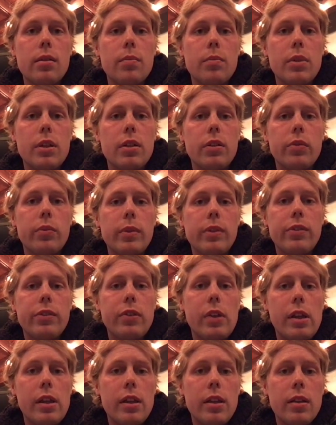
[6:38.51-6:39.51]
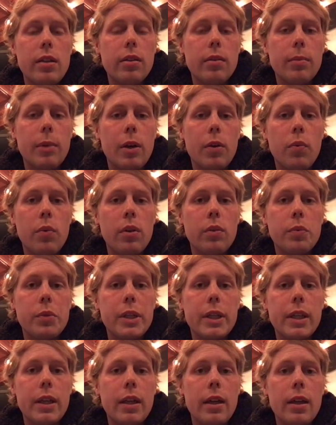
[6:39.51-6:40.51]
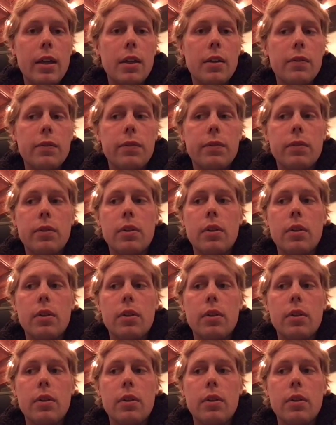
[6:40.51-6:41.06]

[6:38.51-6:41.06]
because we stayed about 1 week ahead of